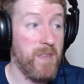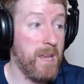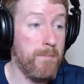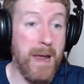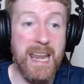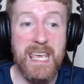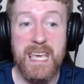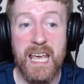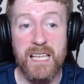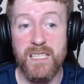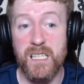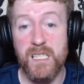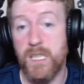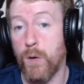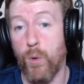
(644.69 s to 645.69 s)
in many
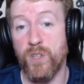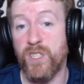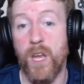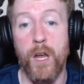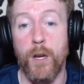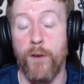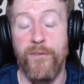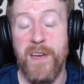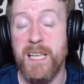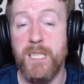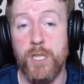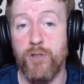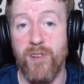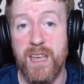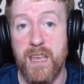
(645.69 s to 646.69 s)
cases there wasn't enough
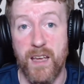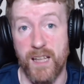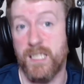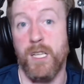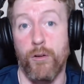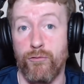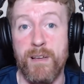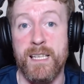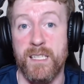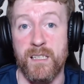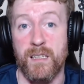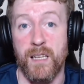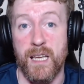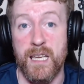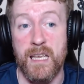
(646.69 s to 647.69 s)
history until
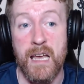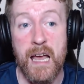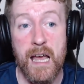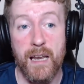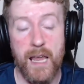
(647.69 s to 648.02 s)
recently.